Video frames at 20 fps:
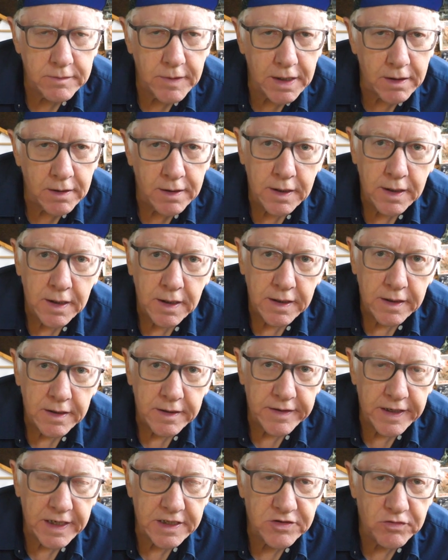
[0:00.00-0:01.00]
Well,
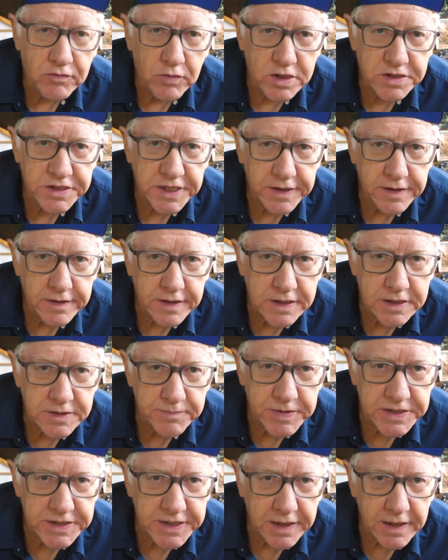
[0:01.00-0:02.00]
thanks for watching this
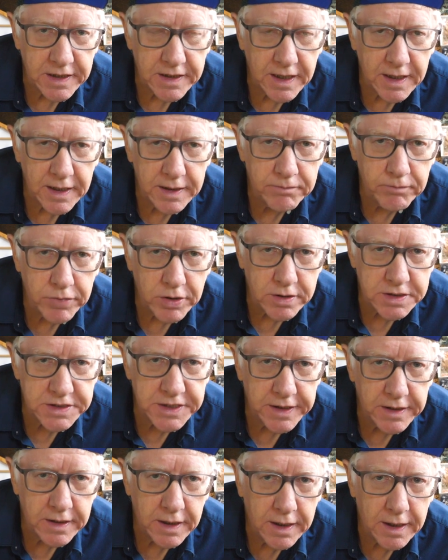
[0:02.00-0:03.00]
particular
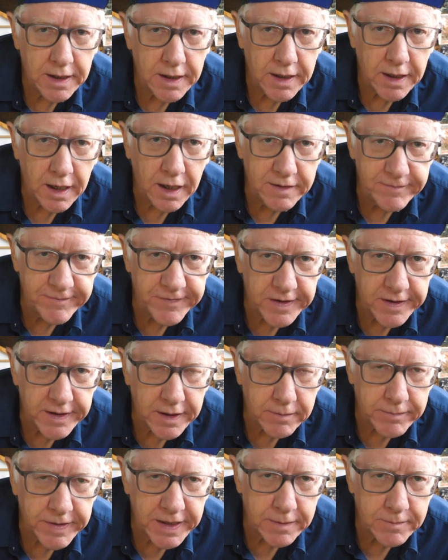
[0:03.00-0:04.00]
unboxing. Hopefully
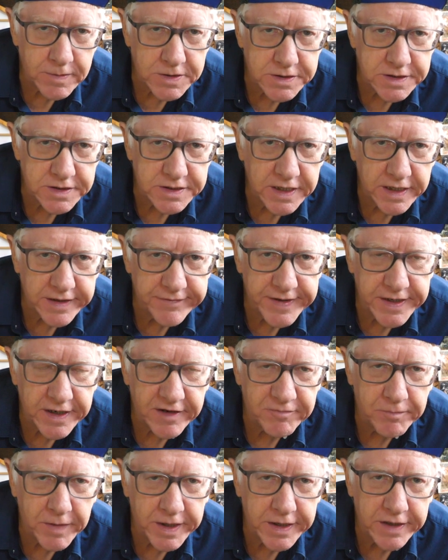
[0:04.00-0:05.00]
I'll be able to save
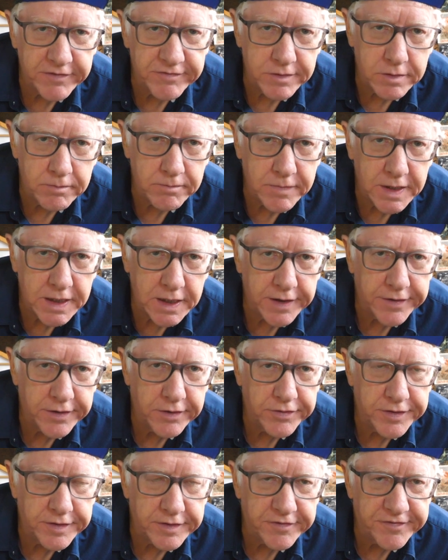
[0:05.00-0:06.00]
enough money from
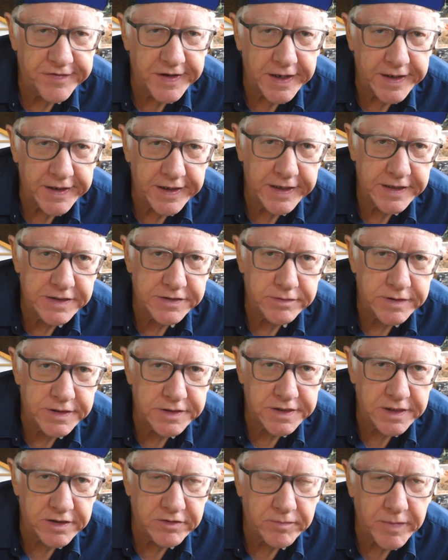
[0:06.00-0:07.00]
using the fan heater
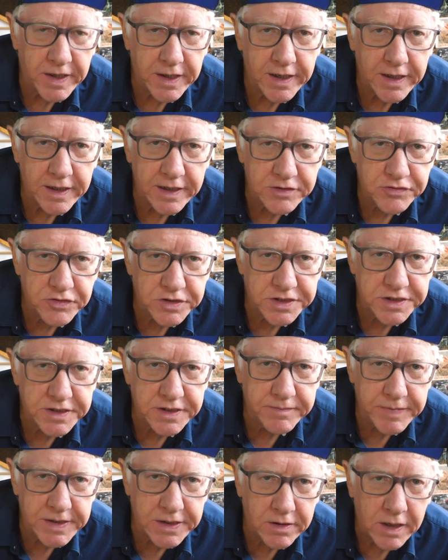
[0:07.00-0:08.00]
instead of my
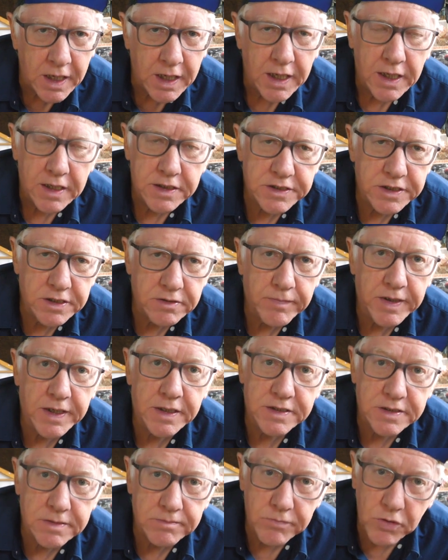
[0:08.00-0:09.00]
electricity bill to buy
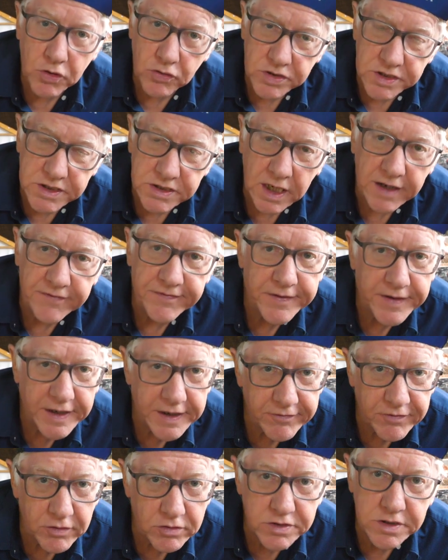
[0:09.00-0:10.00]
some more stuff, and
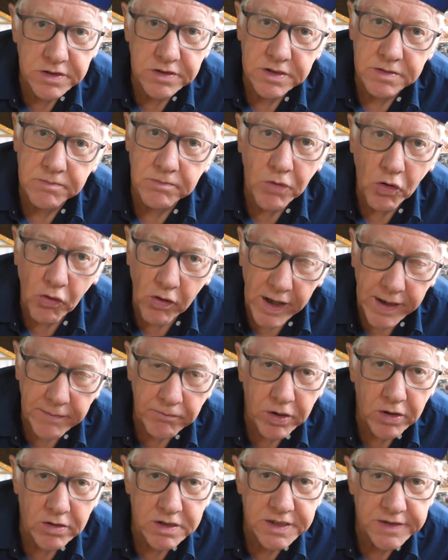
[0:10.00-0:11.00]
therefore do some more
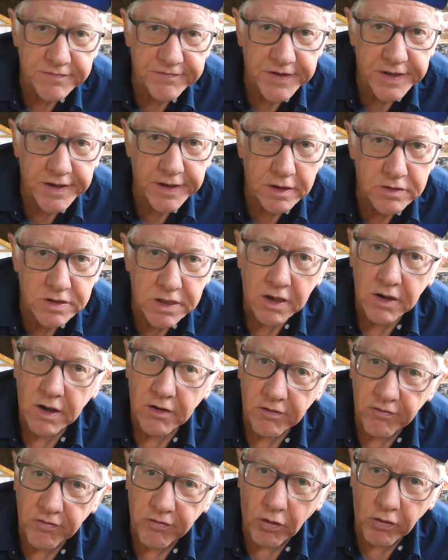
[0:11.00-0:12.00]
unboxing videos
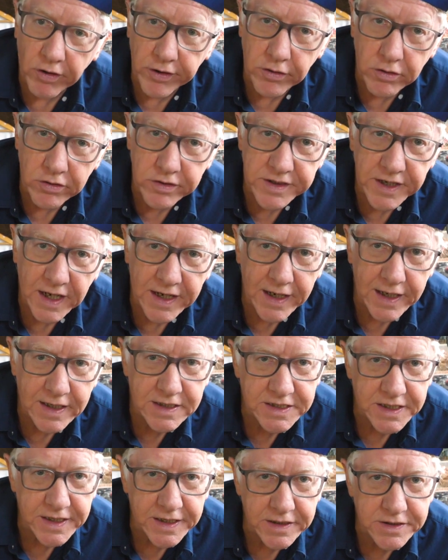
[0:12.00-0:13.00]
for your
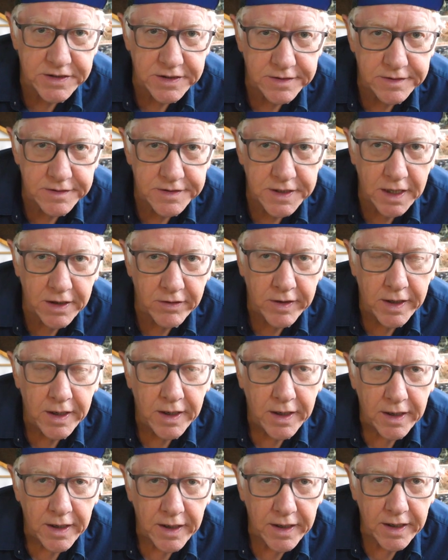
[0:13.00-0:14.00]
delectation. So
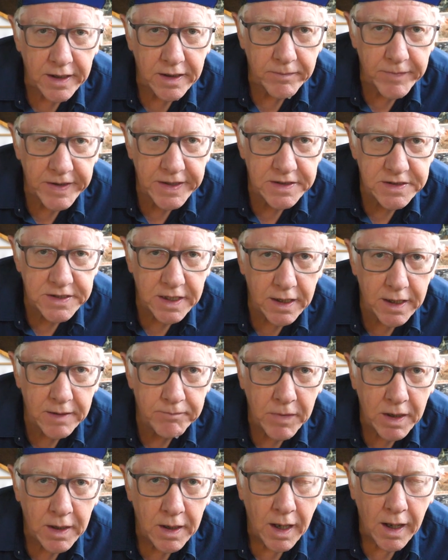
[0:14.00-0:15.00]
In the
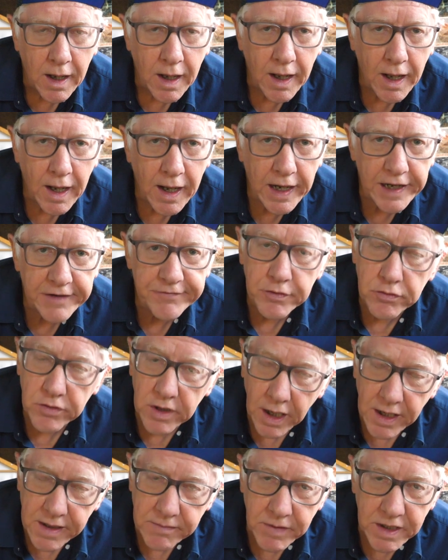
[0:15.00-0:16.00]
meantime, if you
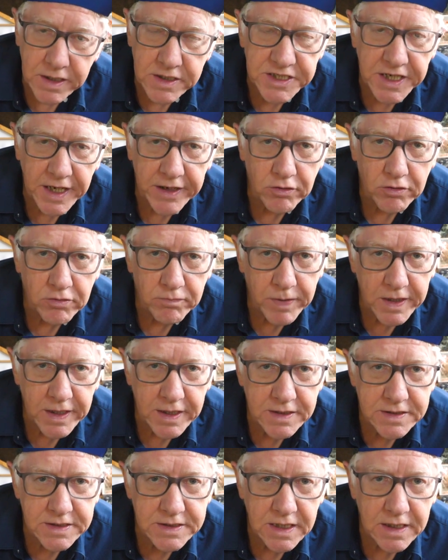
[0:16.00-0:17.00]
like my channel,
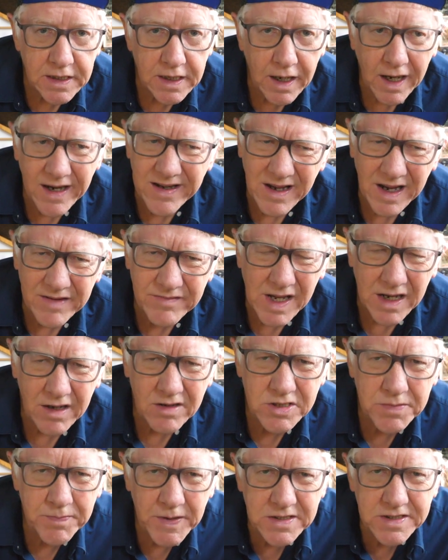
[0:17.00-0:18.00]
please,
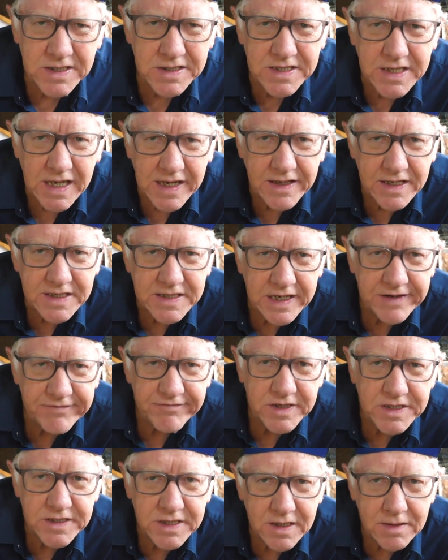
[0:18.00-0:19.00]
I'm supposed to say this
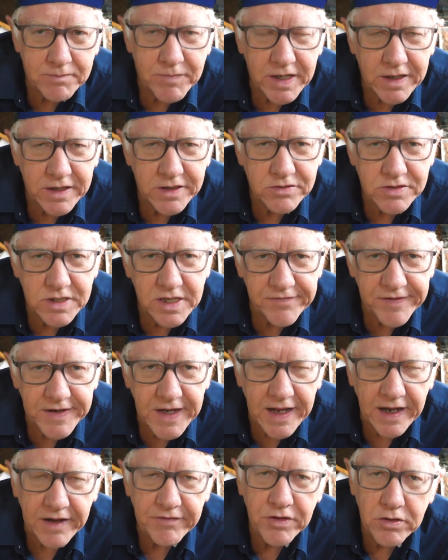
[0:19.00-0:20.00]
every time, but I usually
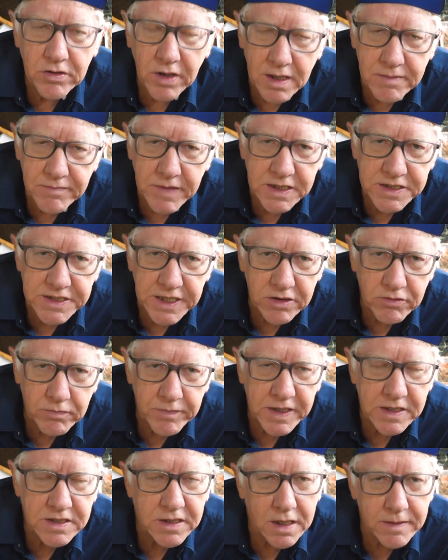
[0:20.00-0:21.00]
forget. If you like my channel,
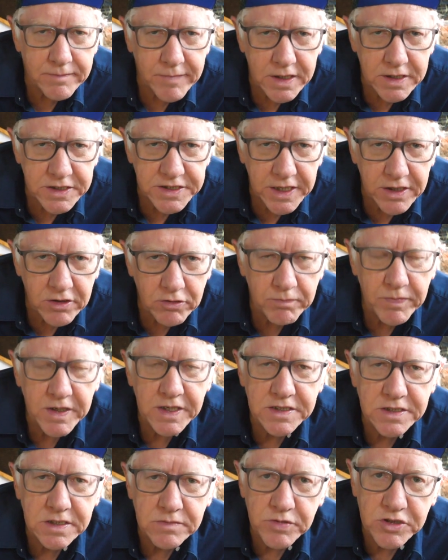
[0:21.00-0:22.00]

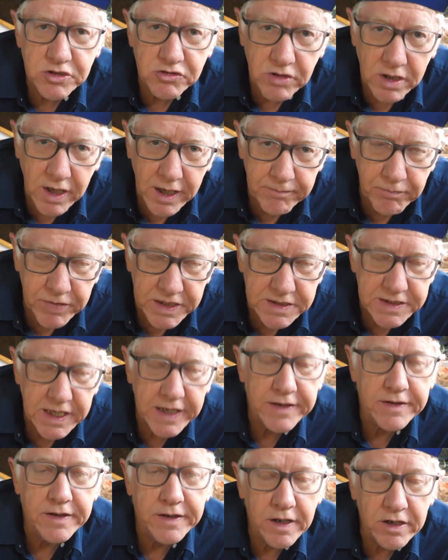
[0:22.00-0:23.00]
please subscribe, please
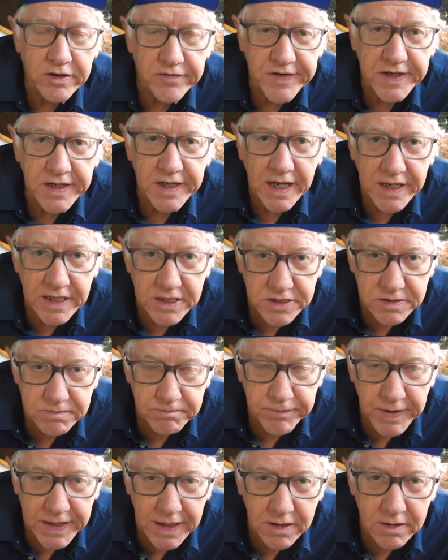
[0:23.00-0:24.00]
hit the
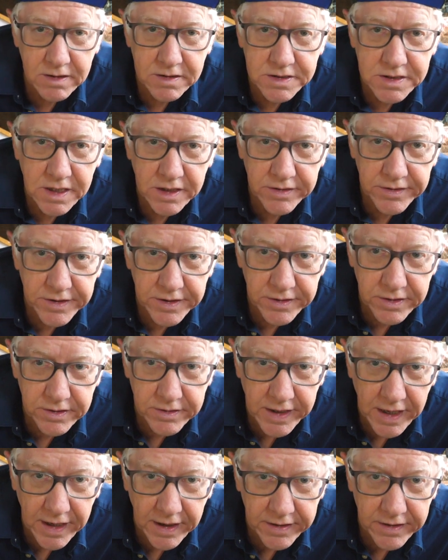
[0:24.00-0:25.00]
notification bell so that you
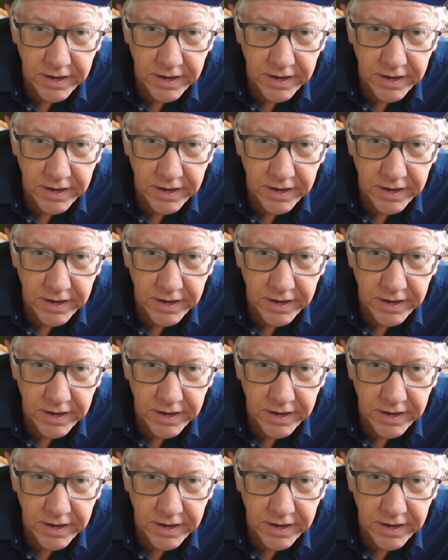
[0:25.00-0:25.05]
get